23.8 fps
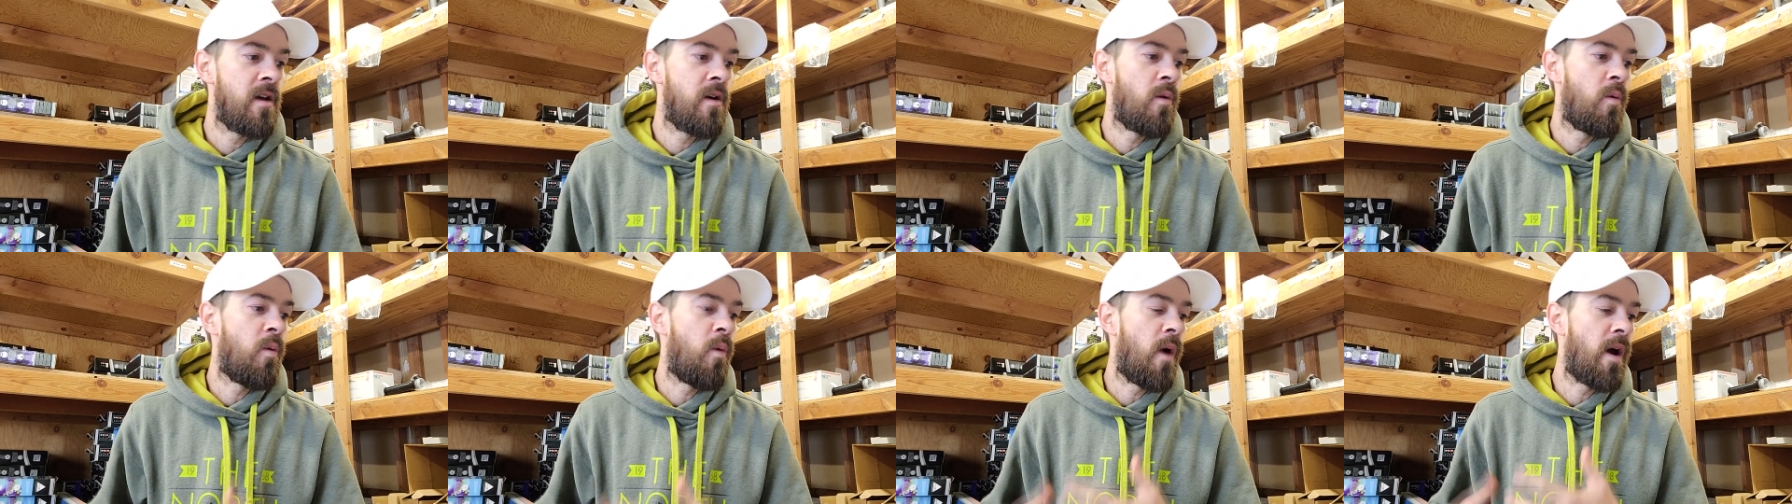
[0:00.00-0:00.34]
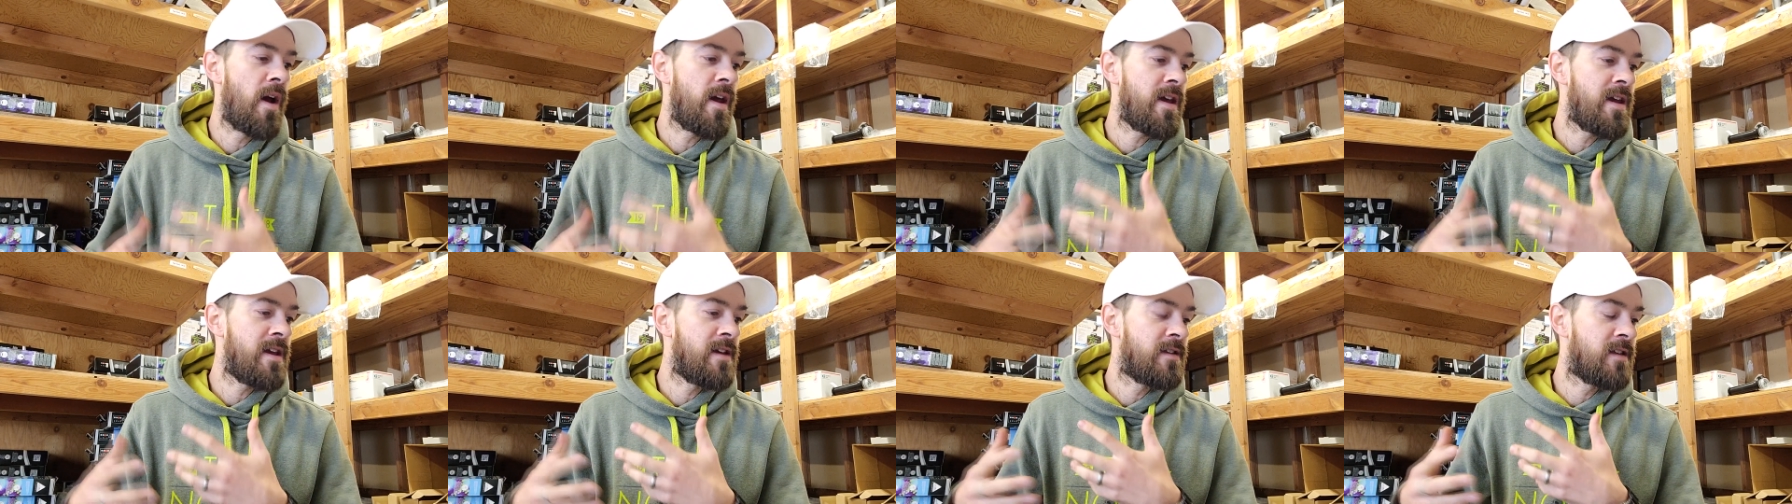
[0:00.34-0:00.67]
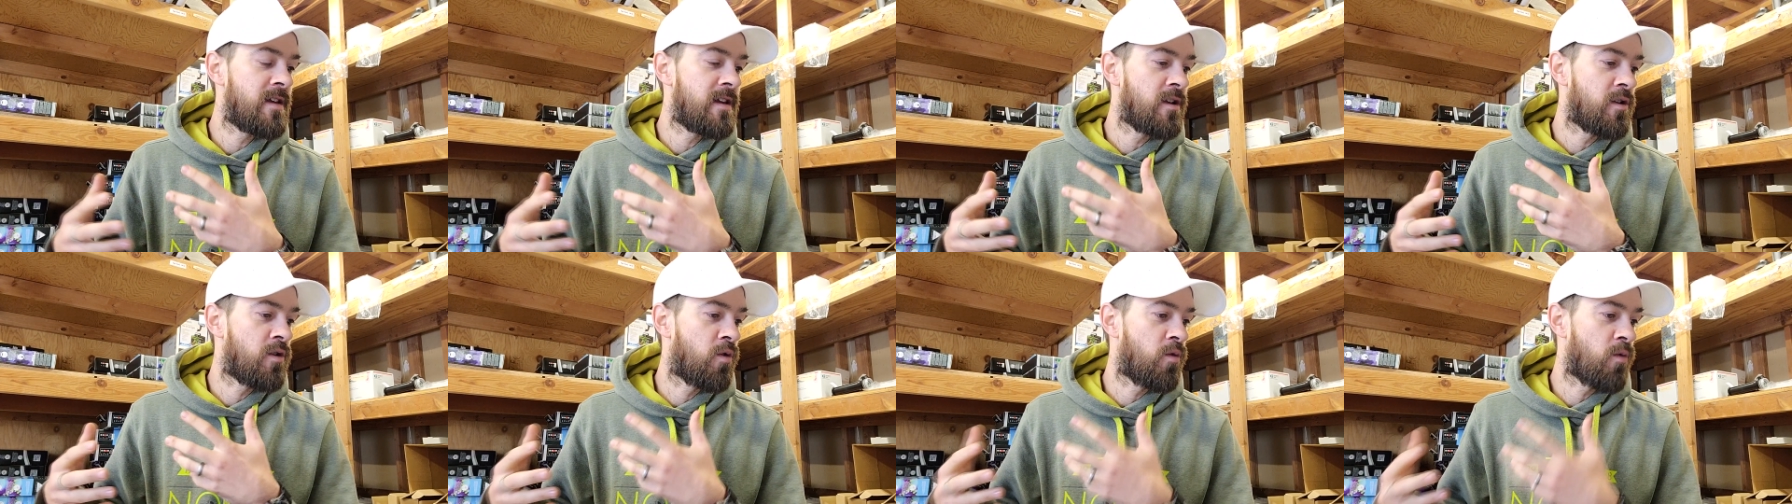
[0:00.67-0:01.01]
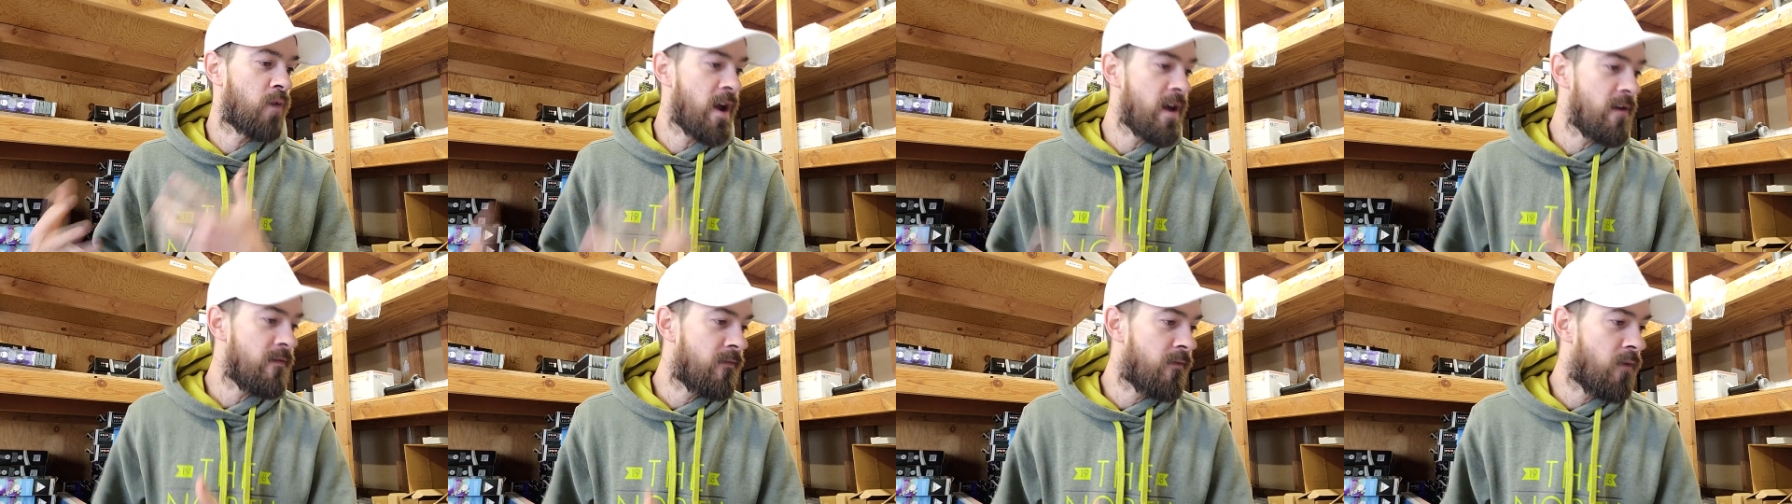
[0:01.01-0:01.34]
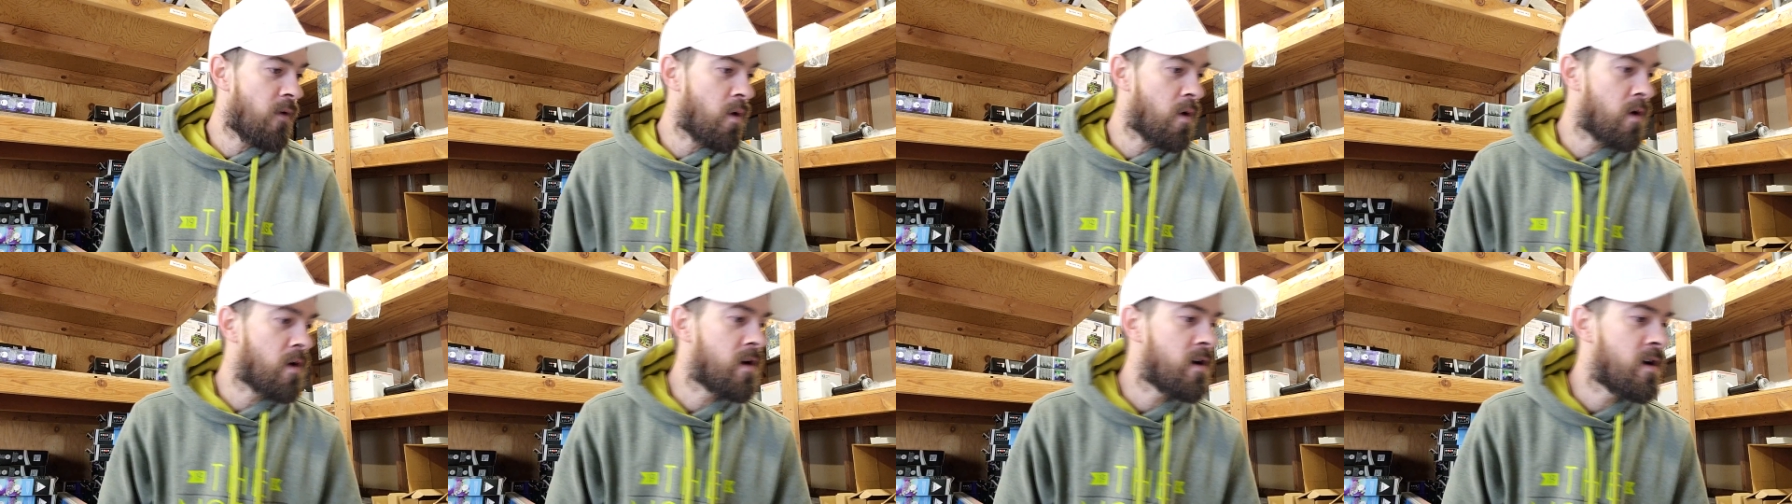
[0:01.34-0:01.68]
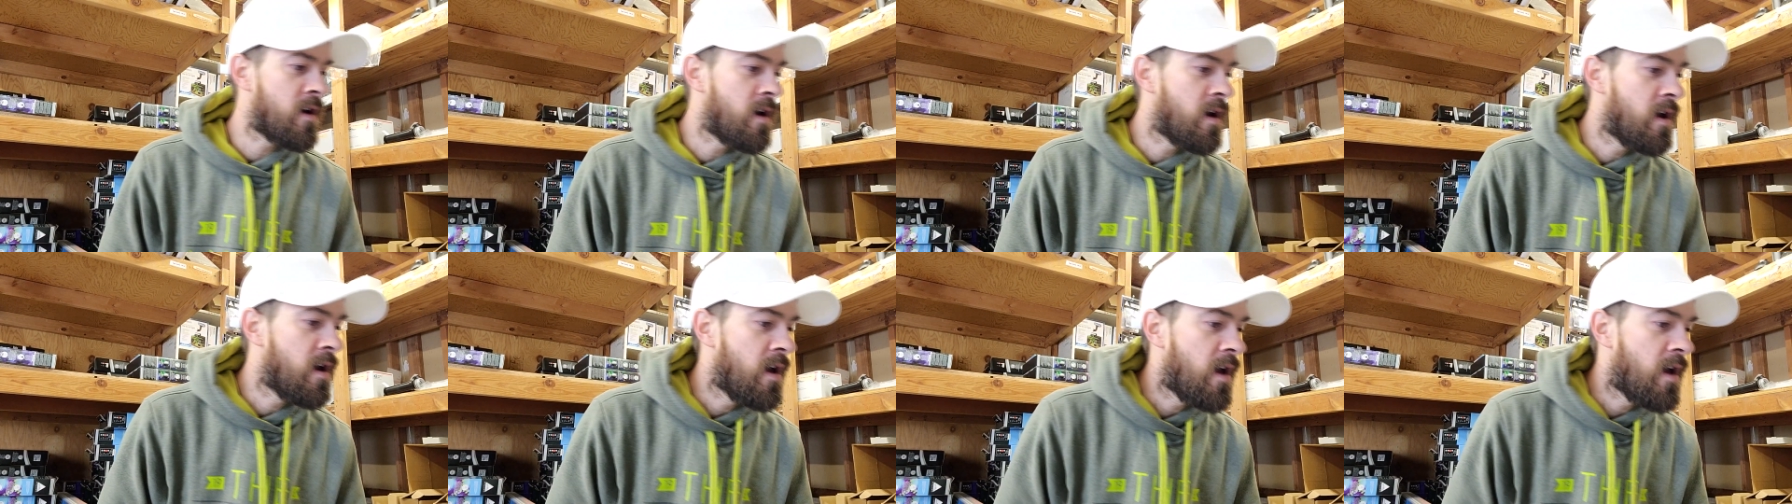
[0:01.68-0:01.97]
What is it great for?